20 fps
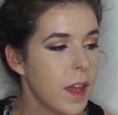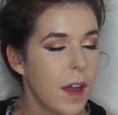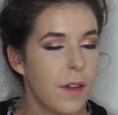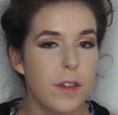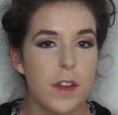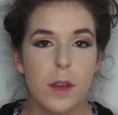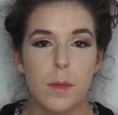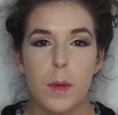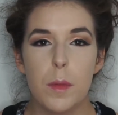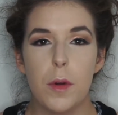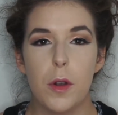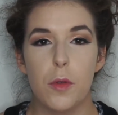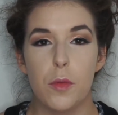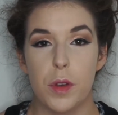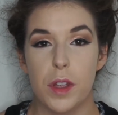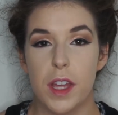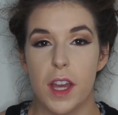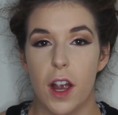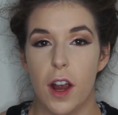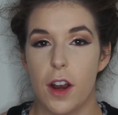I feel like people are
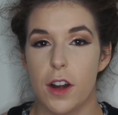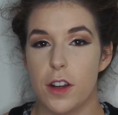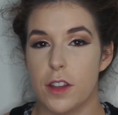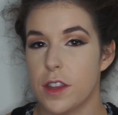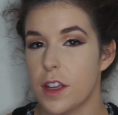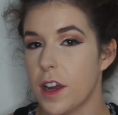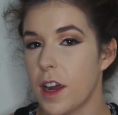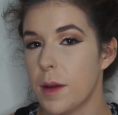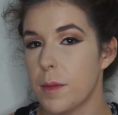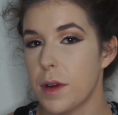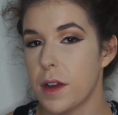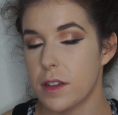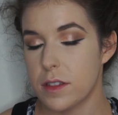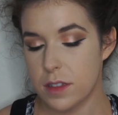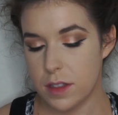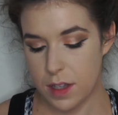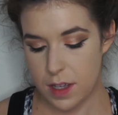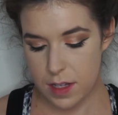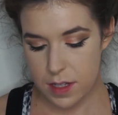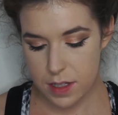really hard on their
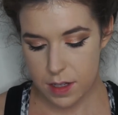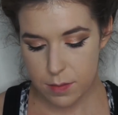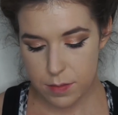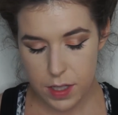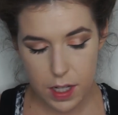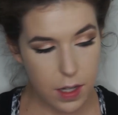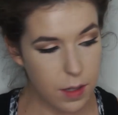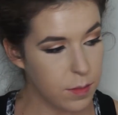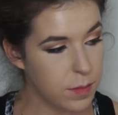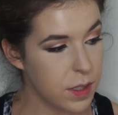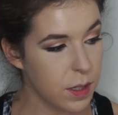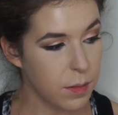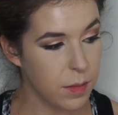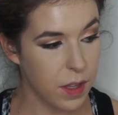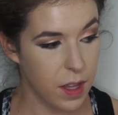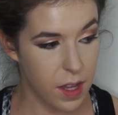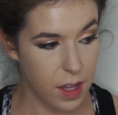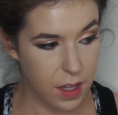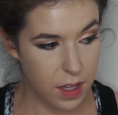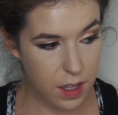eyebrows. Like sometimes I'm
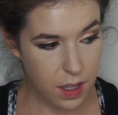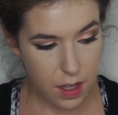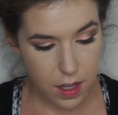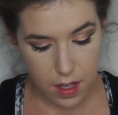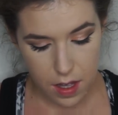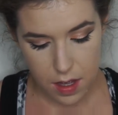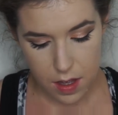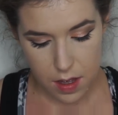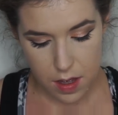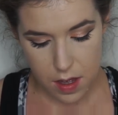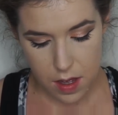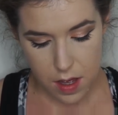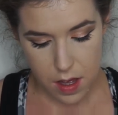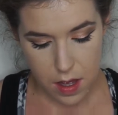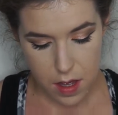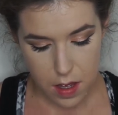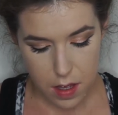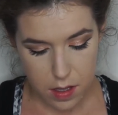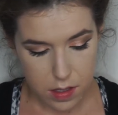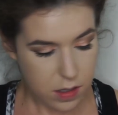like,
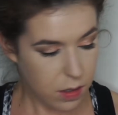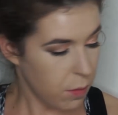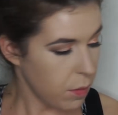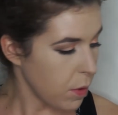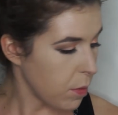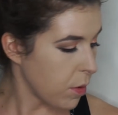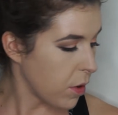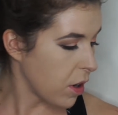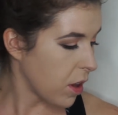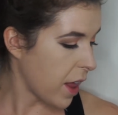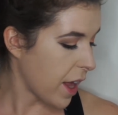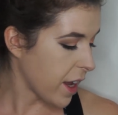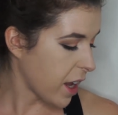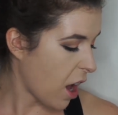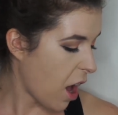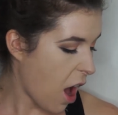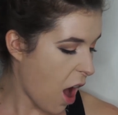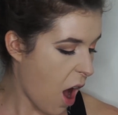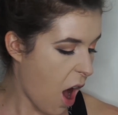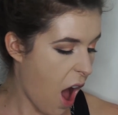some people are
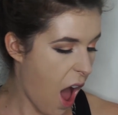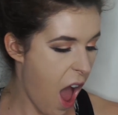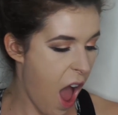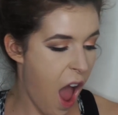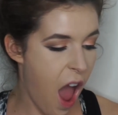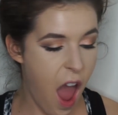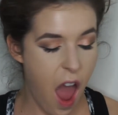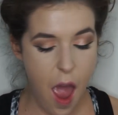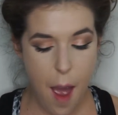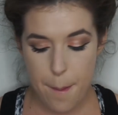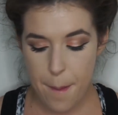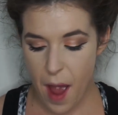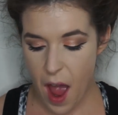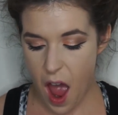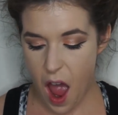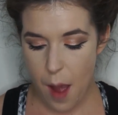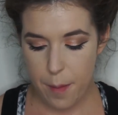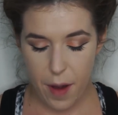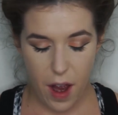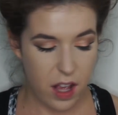like, oh, I hate
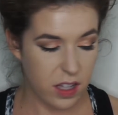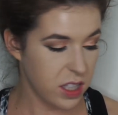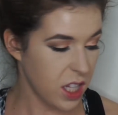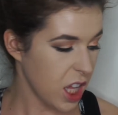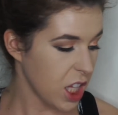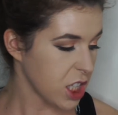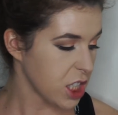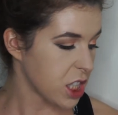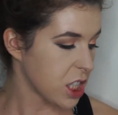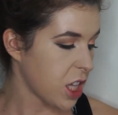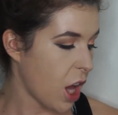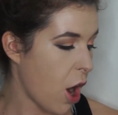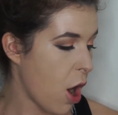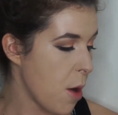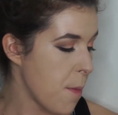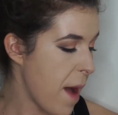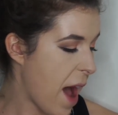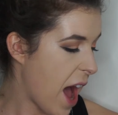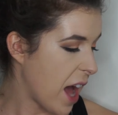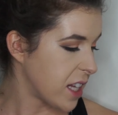my eyebrows. They look
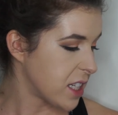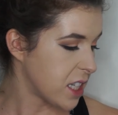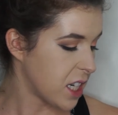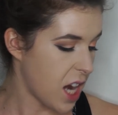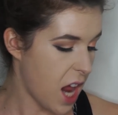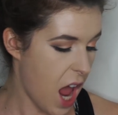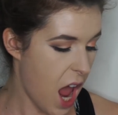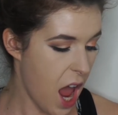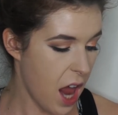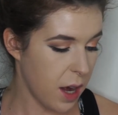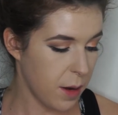so bad today.